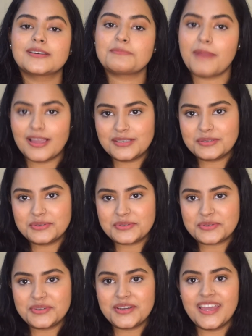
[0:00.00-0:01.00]
might do
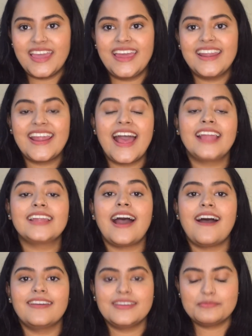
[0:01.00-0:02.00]
to your hair, and
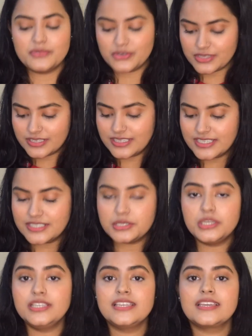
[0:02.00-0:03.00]
I am really